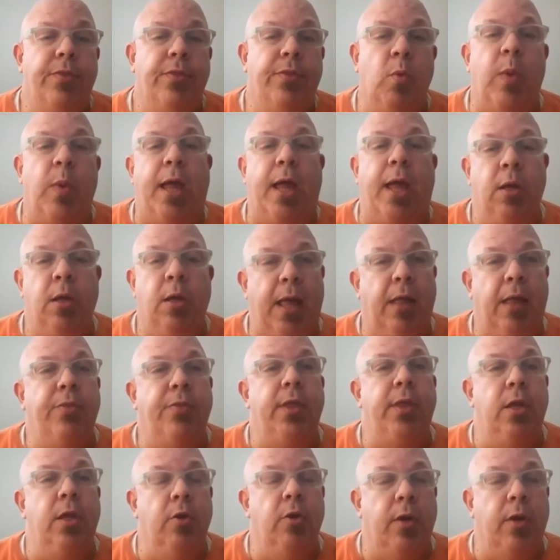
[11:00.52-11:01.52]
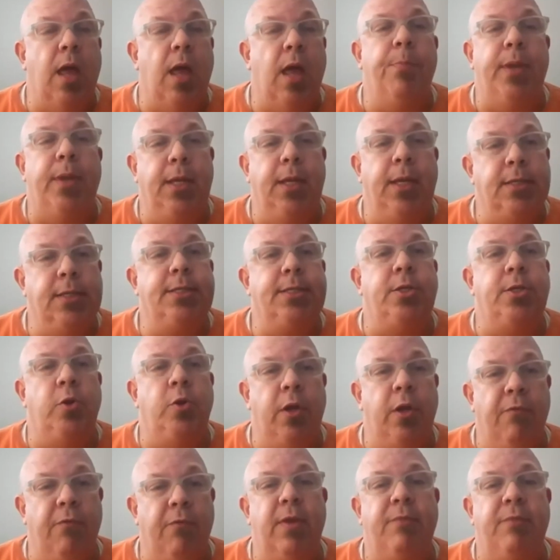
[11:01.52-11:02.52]
the Roundabout Theater Company at
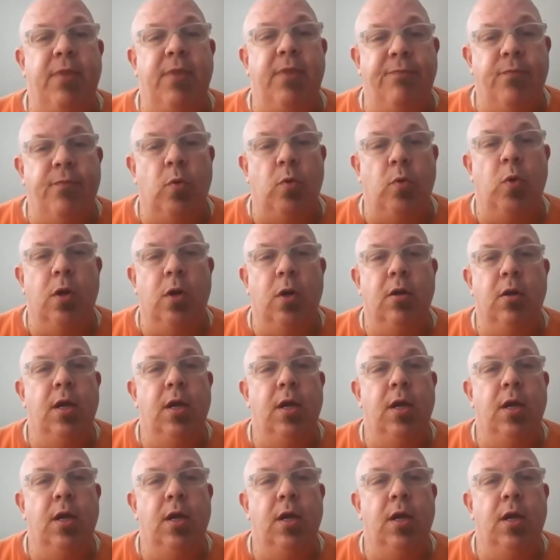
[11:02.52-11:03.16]
Studio 54.